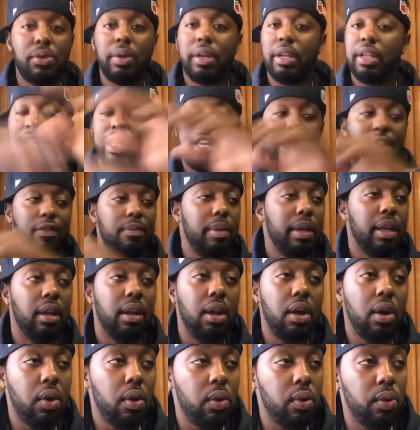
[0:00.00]
you can leave me
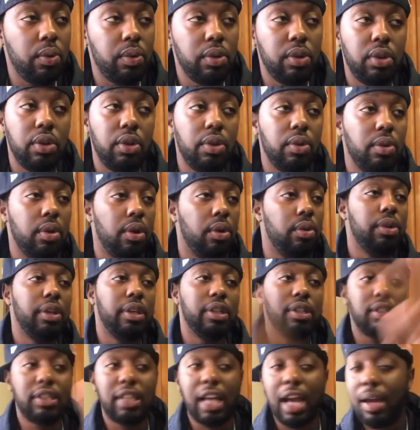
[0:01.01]
alone. You know, you
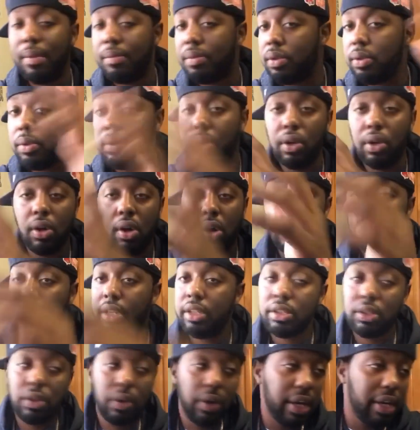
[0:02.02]
can stop doing all of
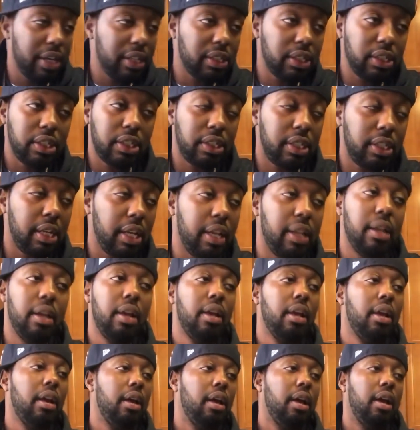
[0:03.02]
this crazy shit.
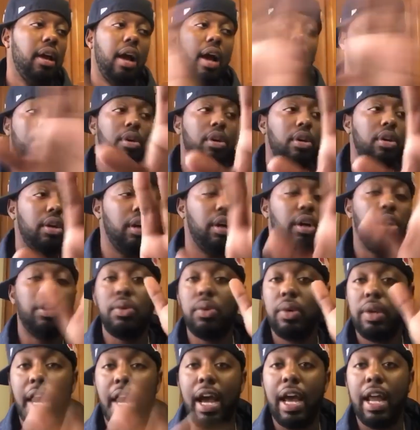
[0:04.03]
I'm good.
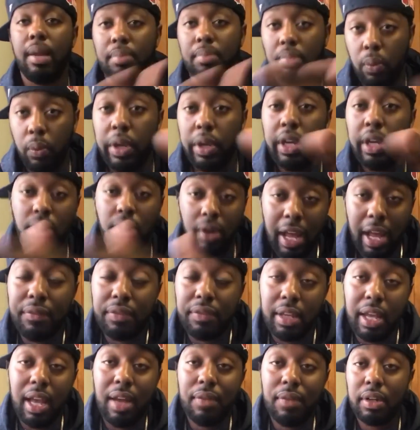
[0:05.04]
You got it. But we gonna
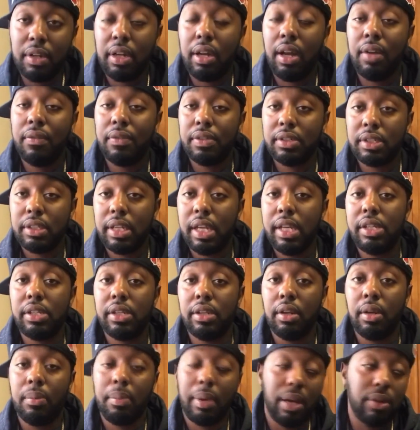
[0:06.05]
have to have a
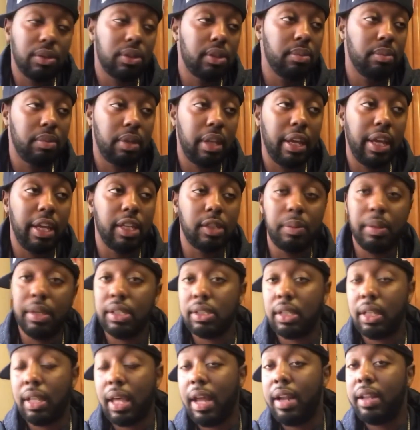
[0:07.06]
conversation about some things
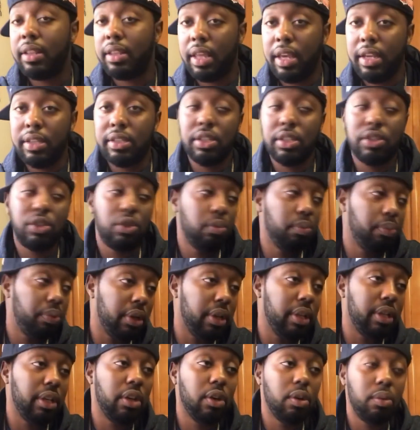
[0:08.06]
because a lot of things that you
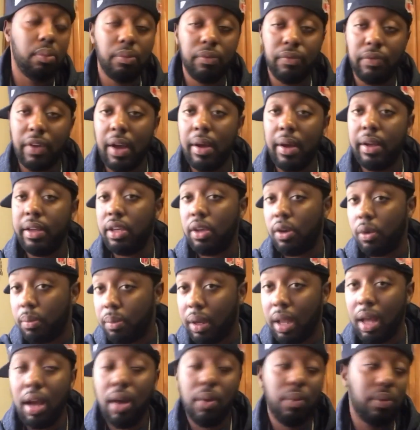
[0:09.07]
put in your in your
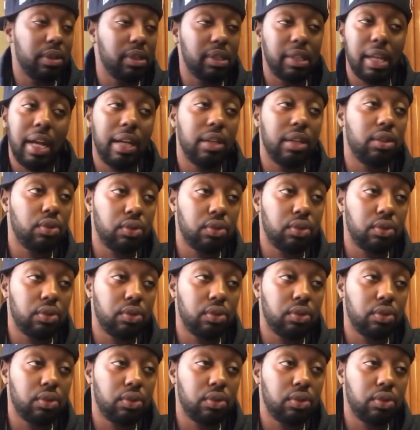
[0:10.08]
blog was not